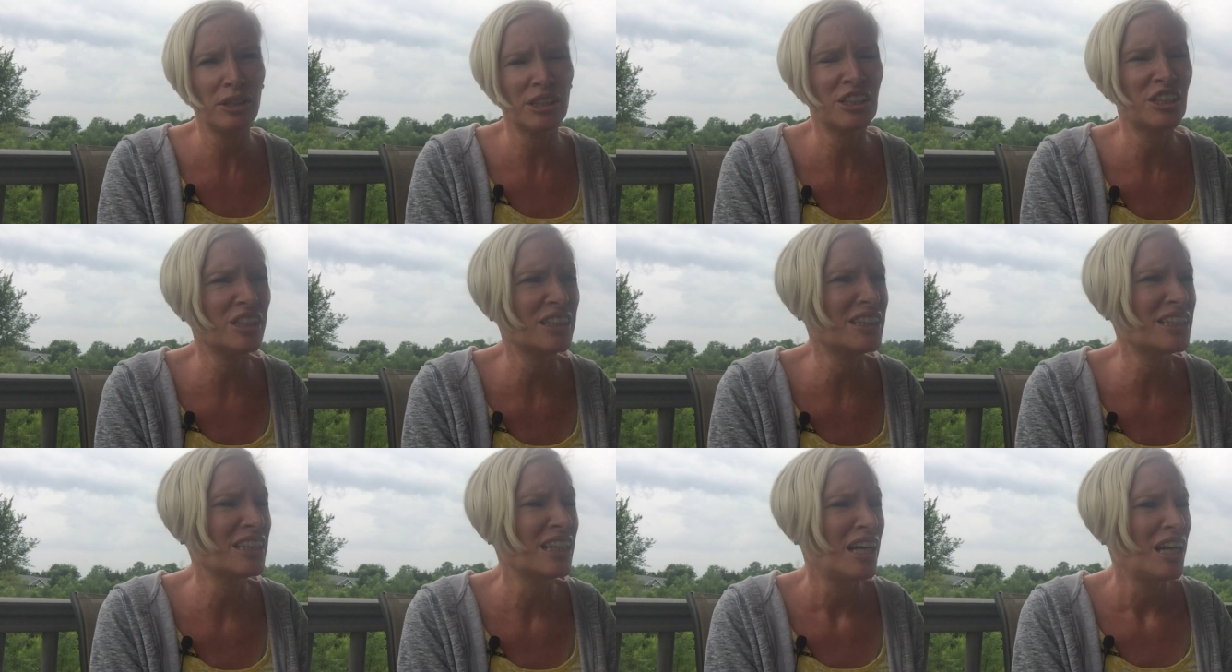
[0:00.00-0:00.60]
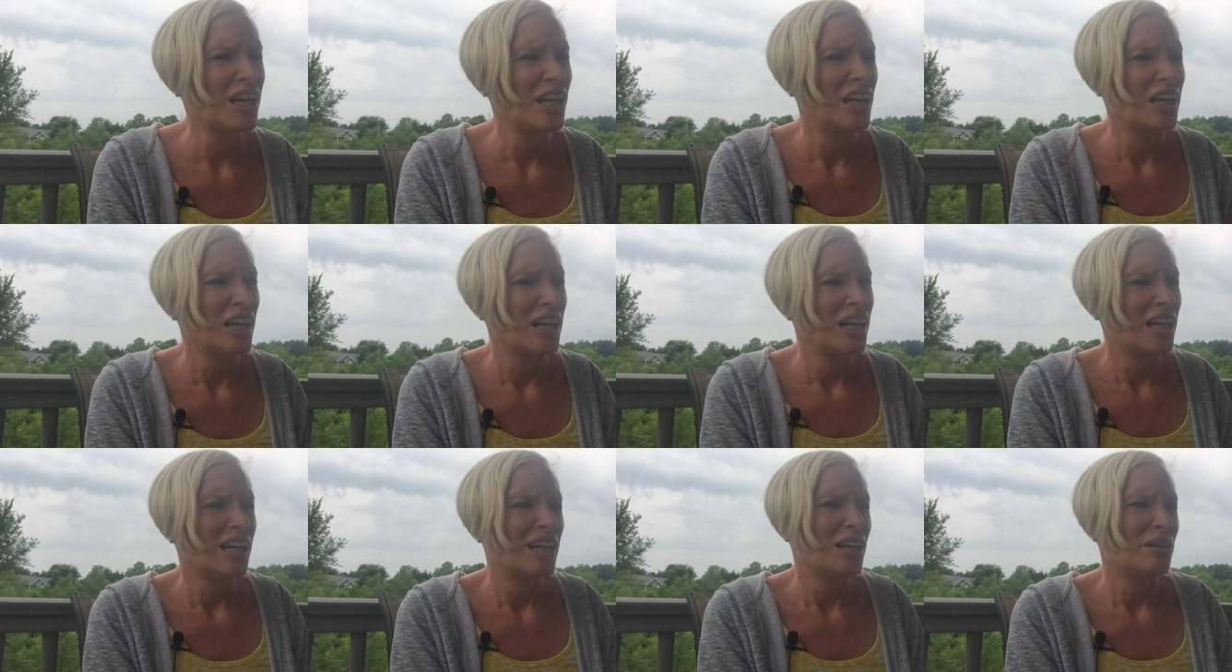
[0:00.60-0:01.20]
It's just
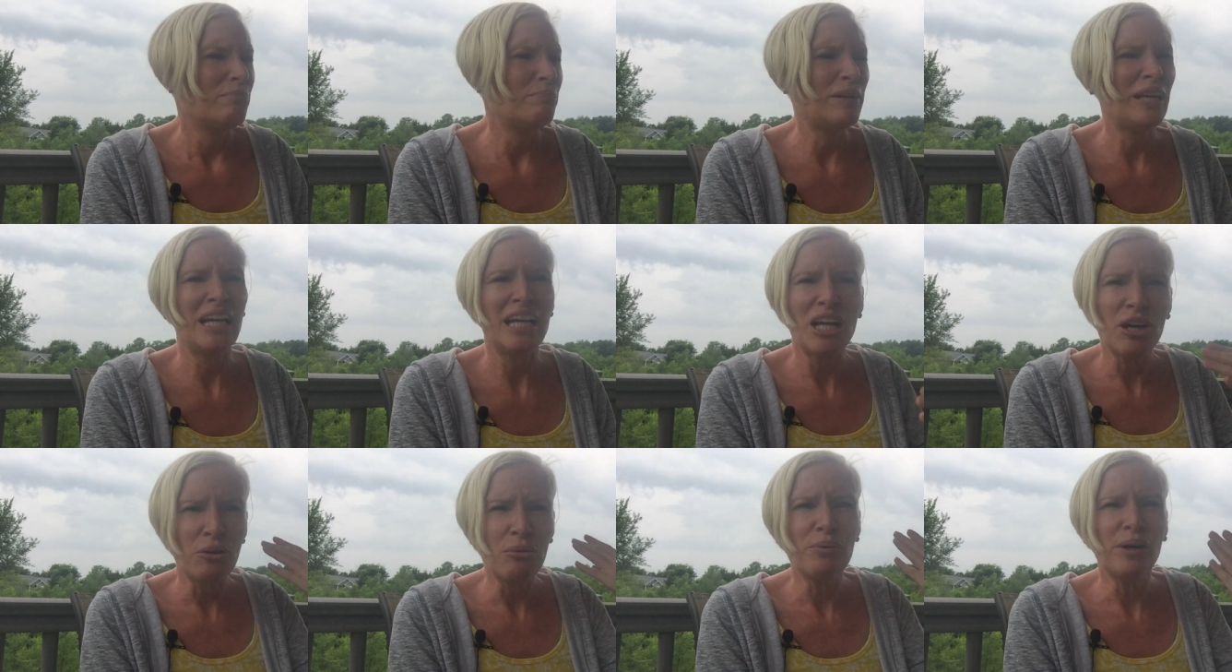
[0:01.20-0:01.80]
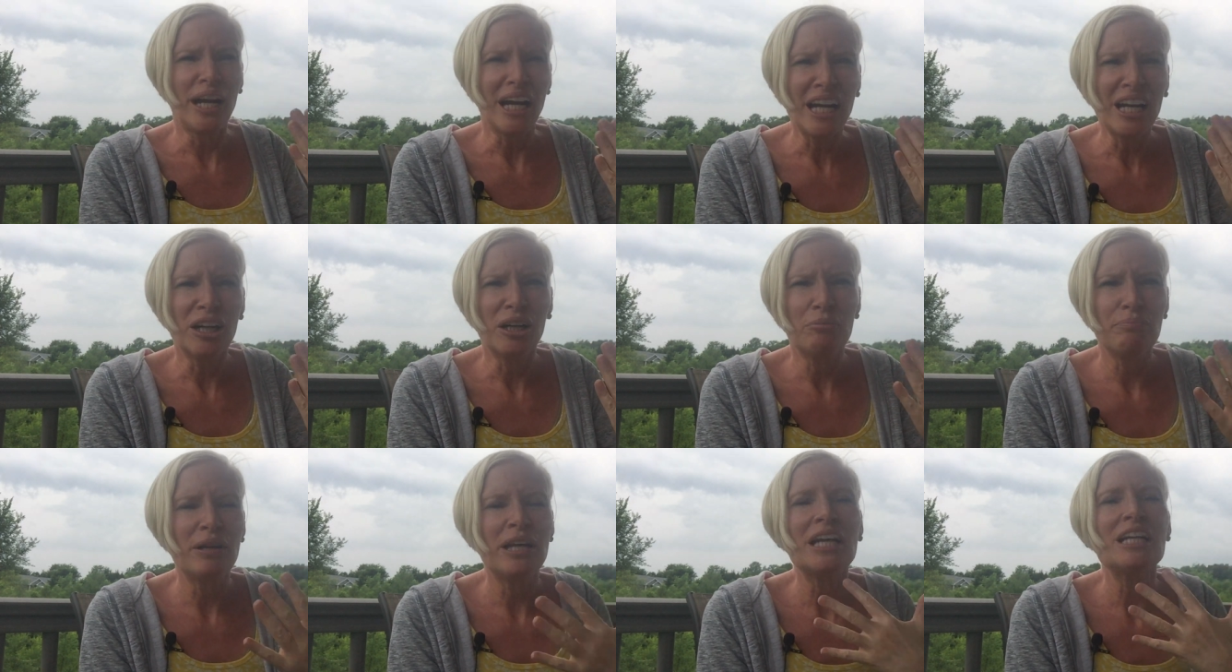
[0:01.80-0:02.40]
being
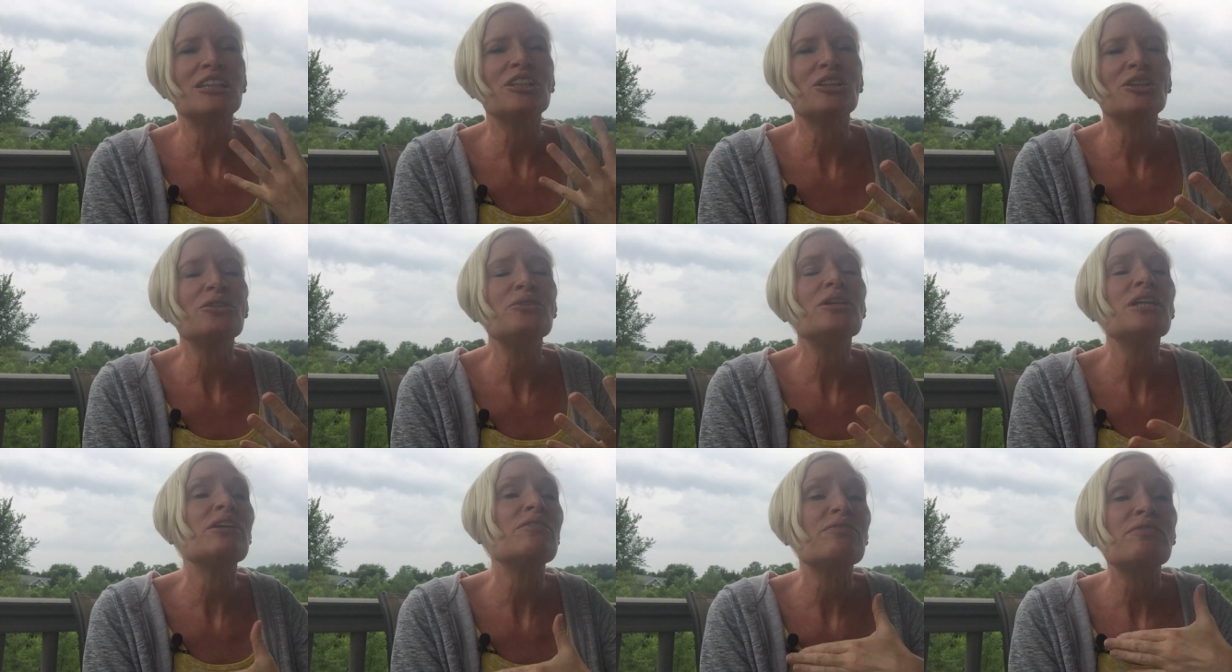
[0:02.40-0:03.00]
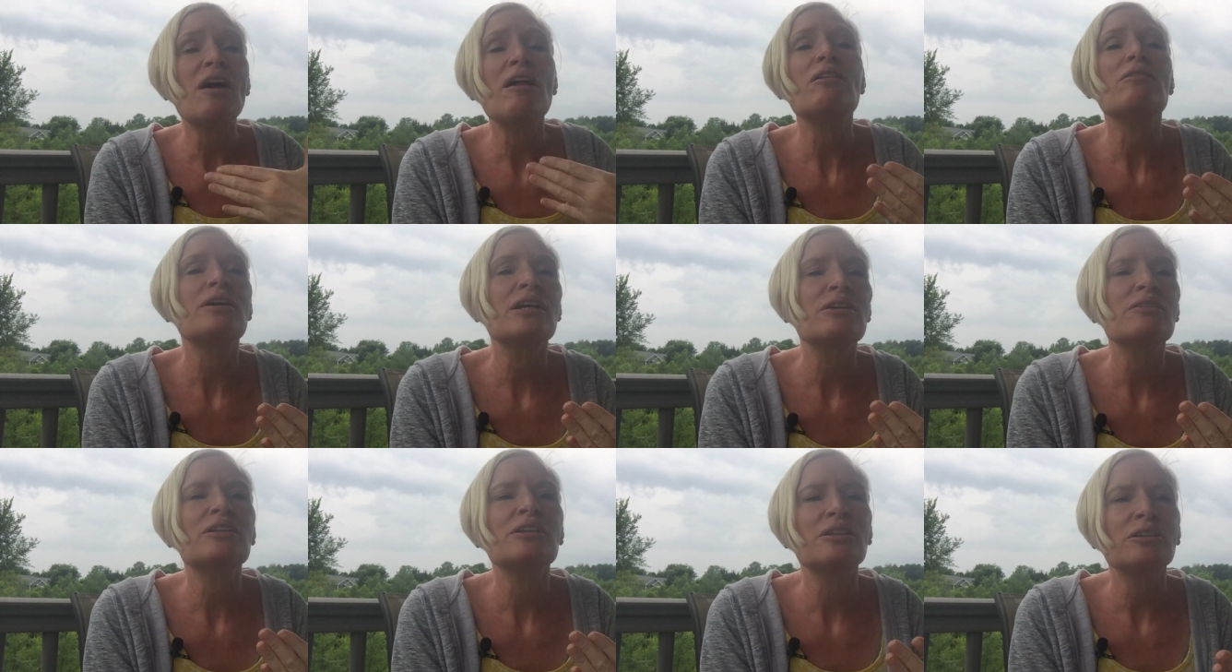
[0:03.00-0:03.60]
aware, being in tune, and
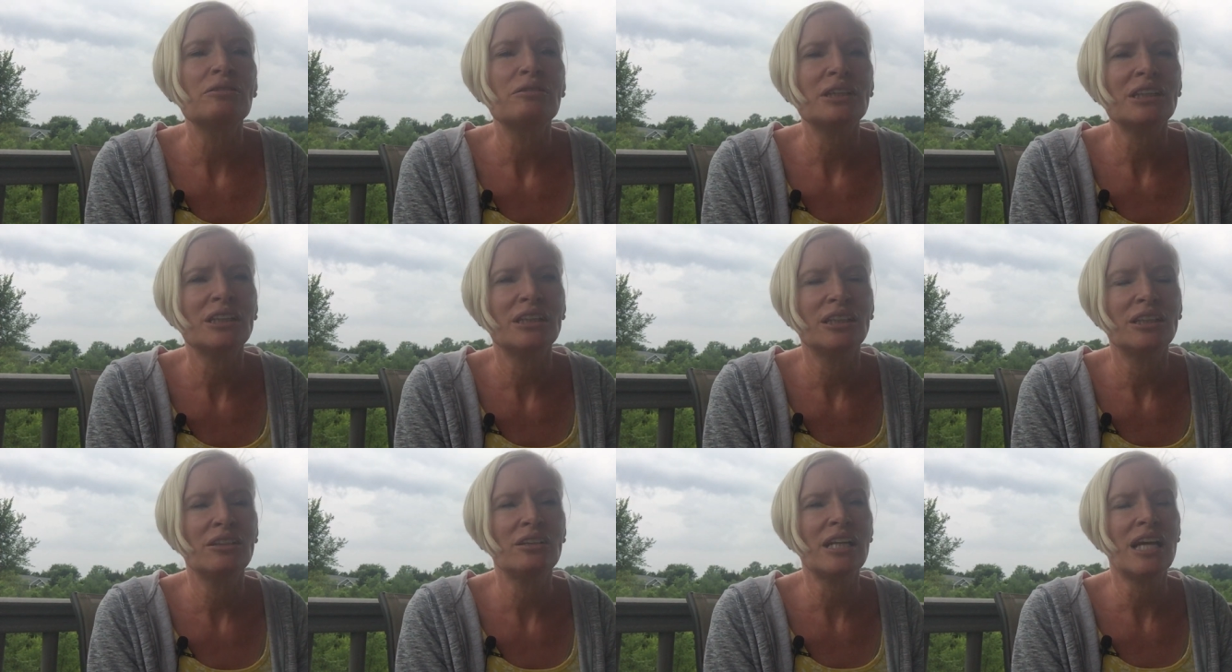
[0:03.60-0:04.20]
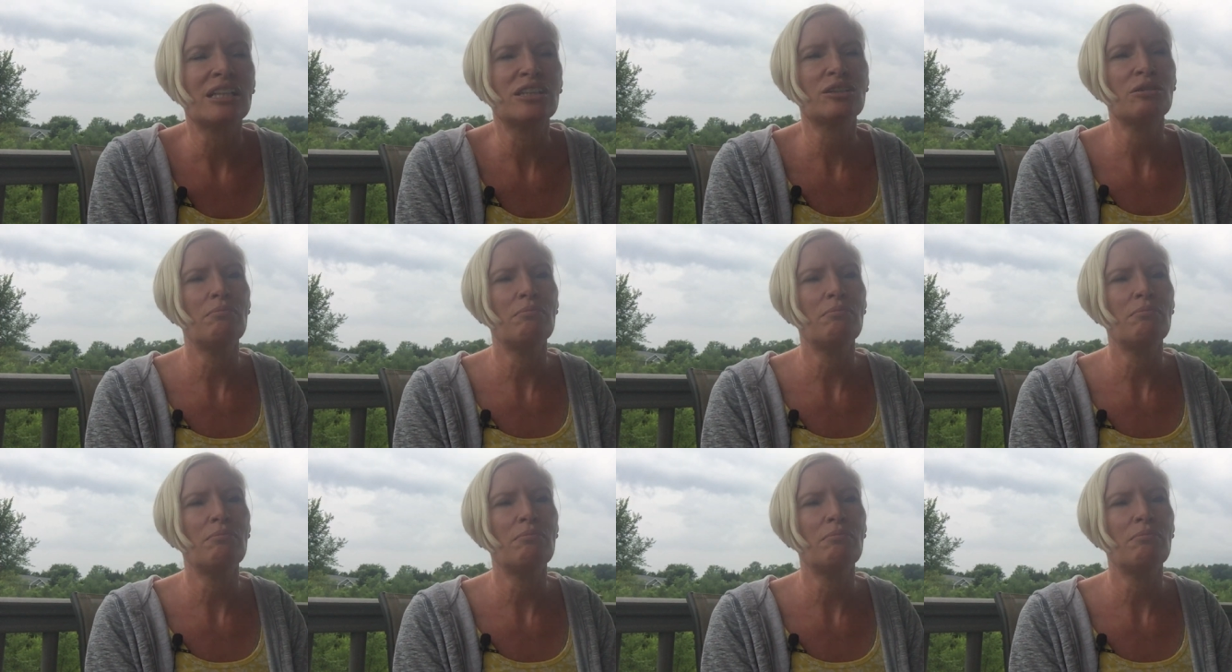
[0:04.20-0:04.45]
following your intuition to do that.